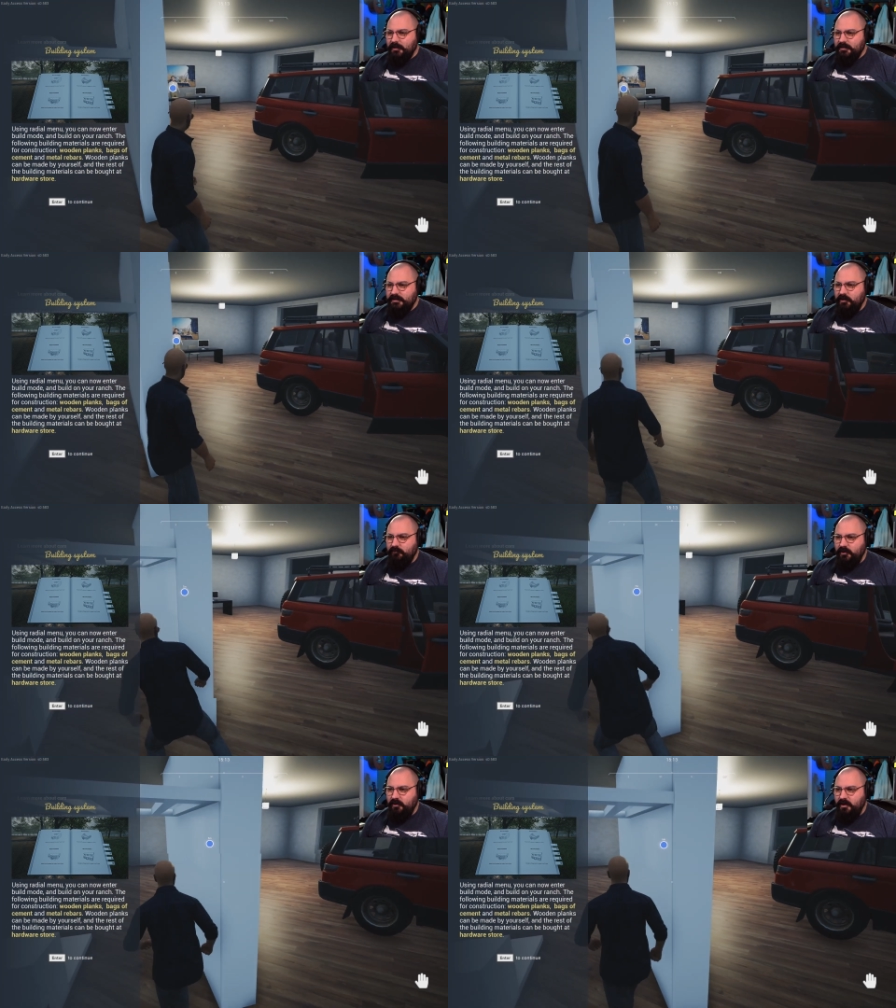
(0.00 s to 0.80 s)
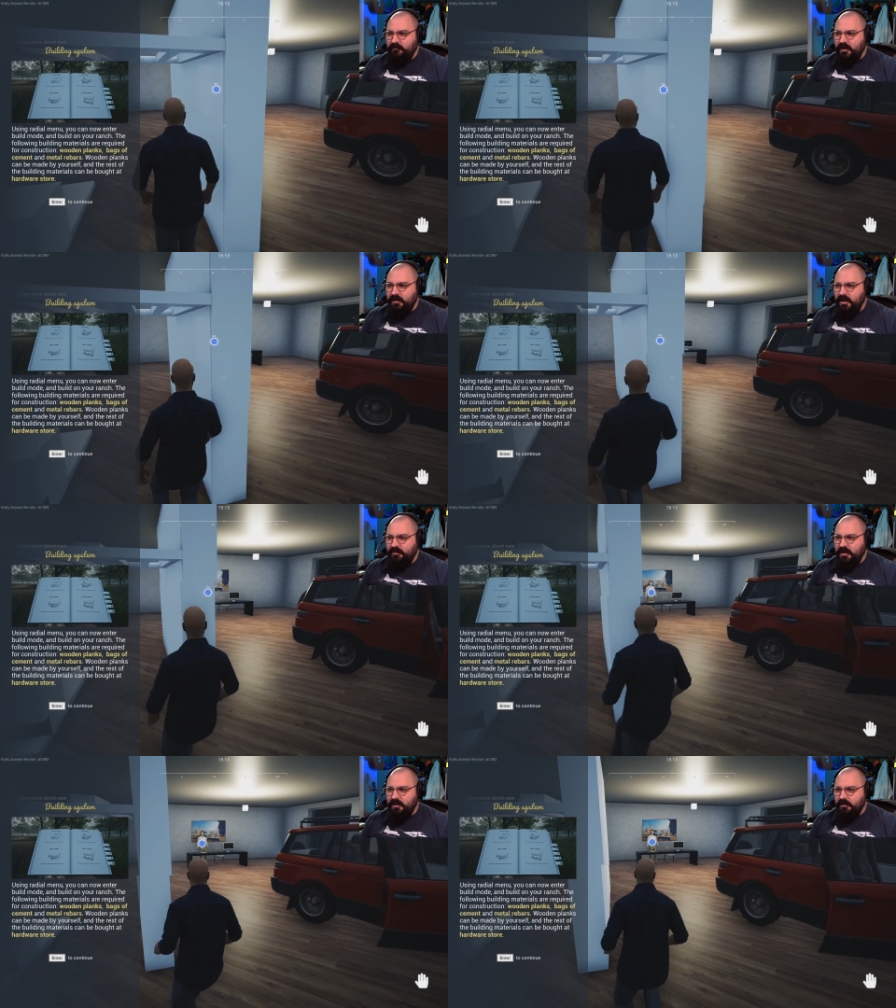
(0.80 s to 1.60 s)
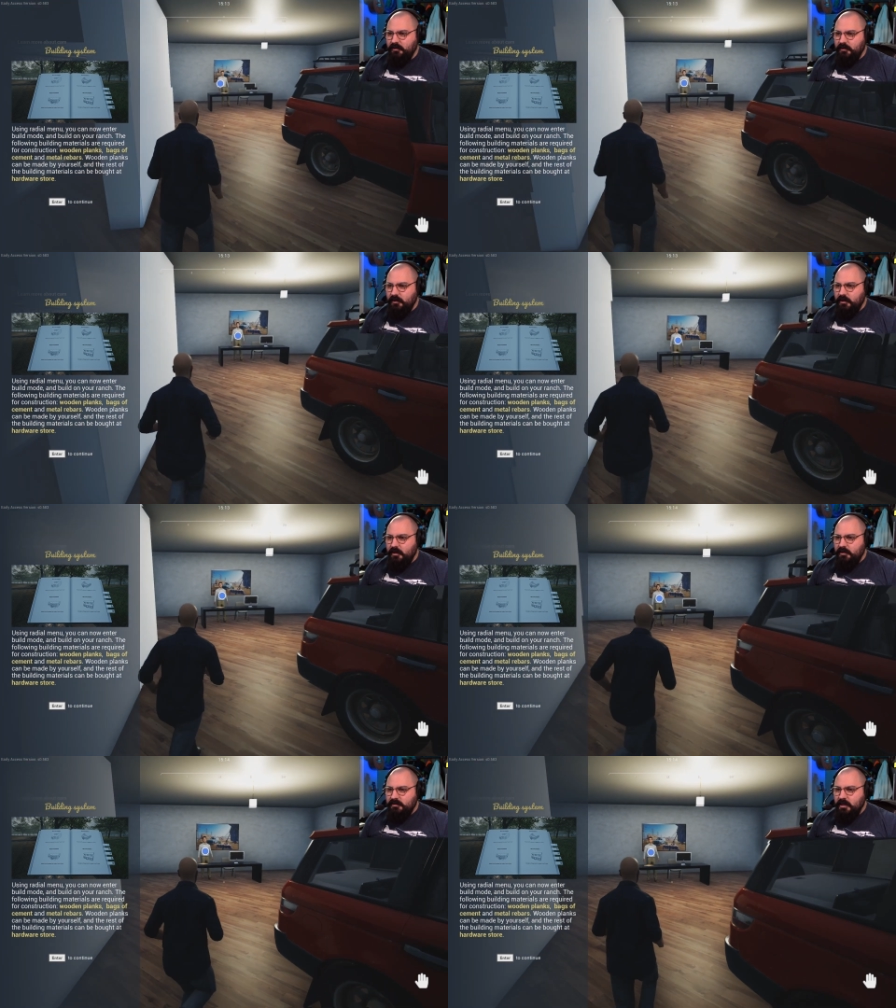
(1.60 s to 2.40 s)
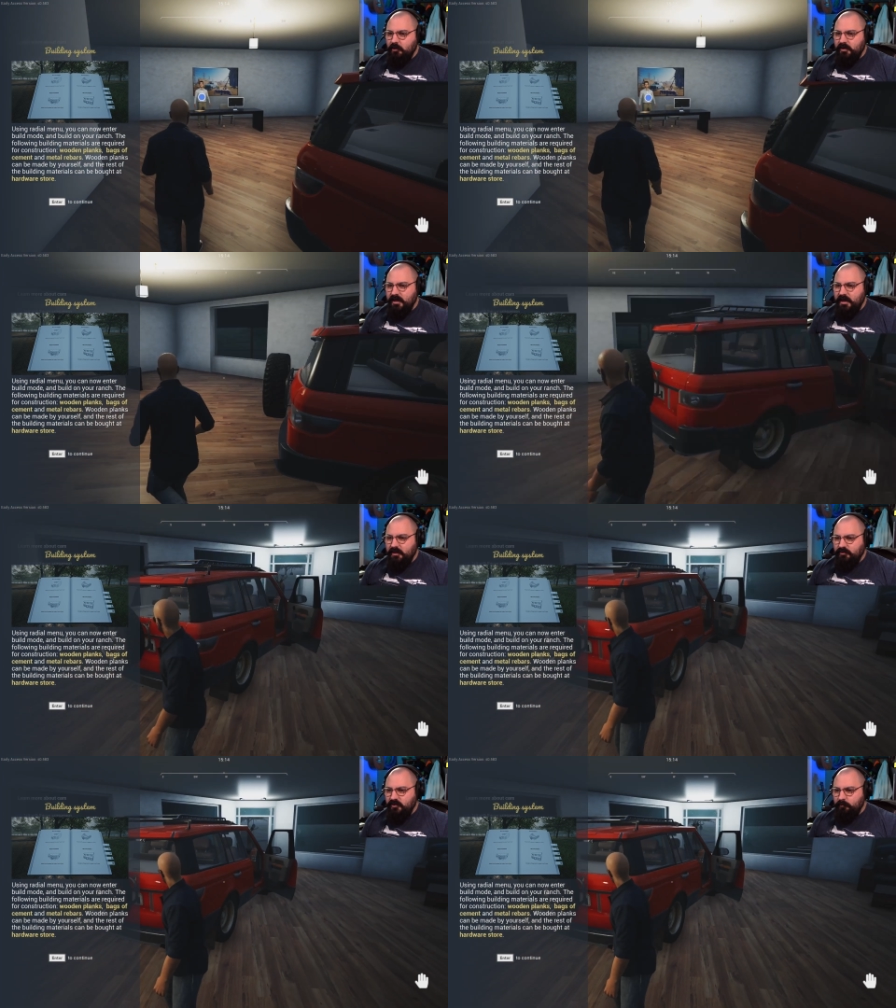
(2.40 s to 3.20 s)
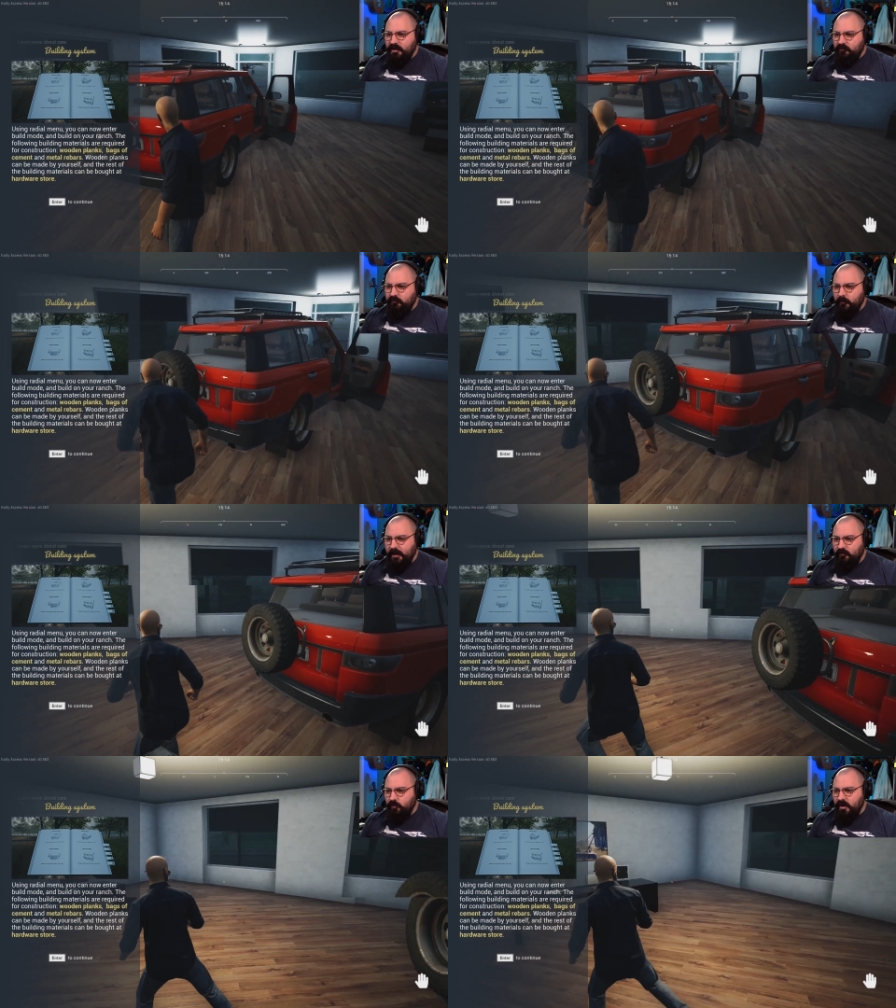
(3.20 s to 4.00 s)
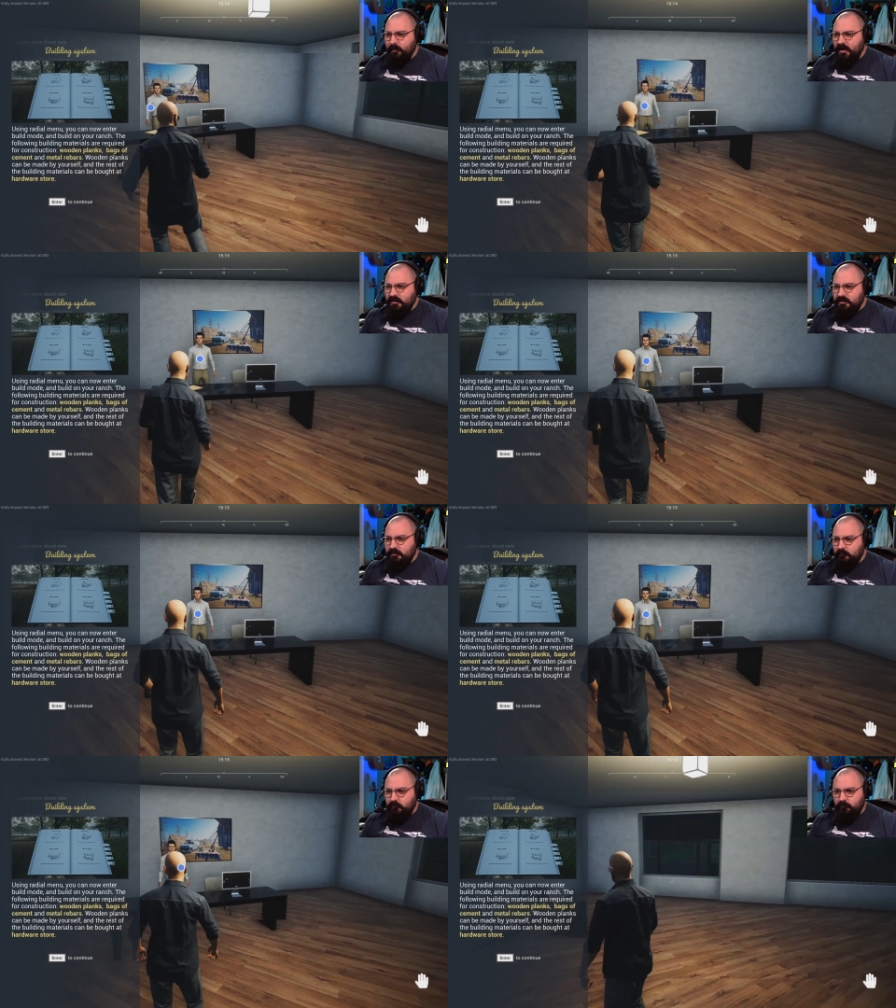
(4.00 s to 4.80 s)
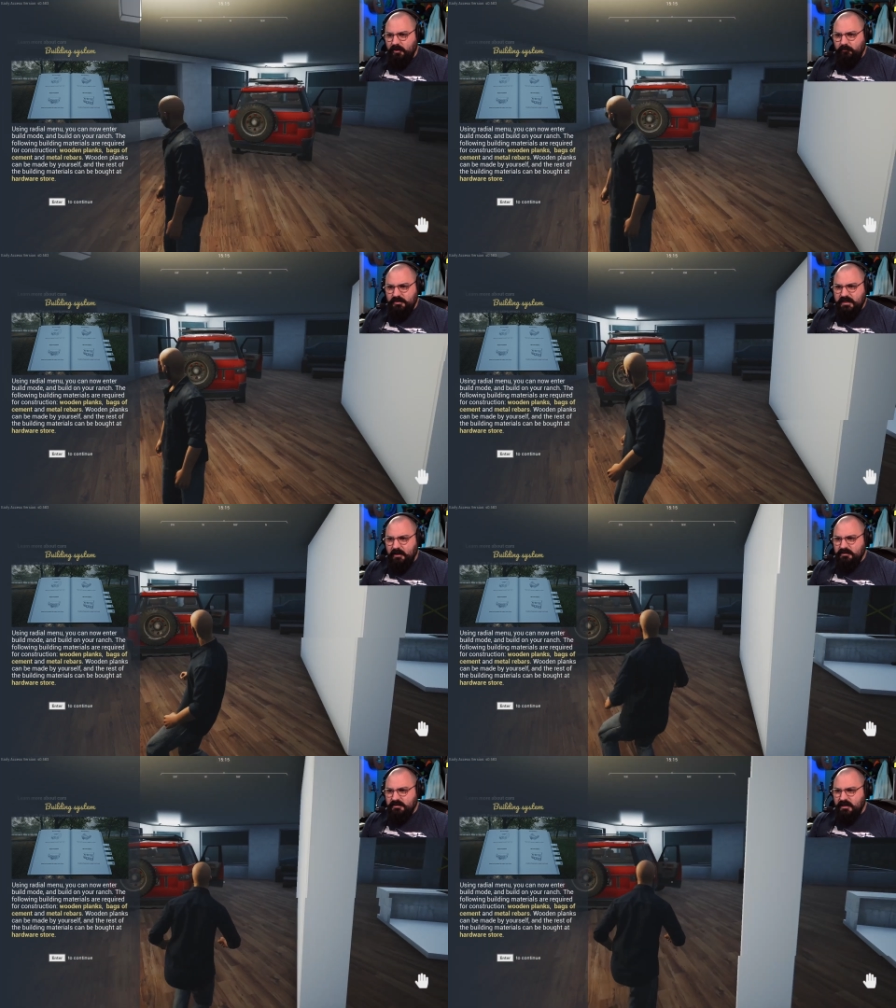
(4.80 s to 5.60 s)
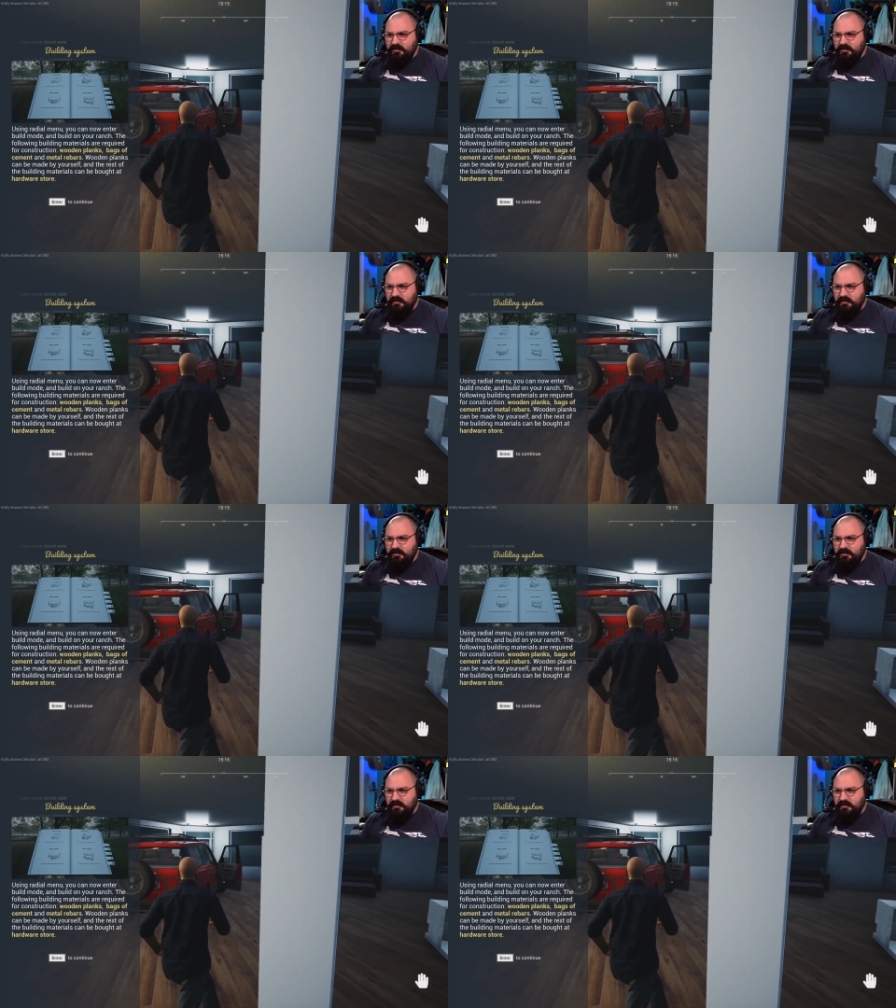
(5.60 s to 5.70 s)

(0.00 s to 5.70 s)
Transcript: So far, I have done nothing. So, can I get this beast for about $20? What was outside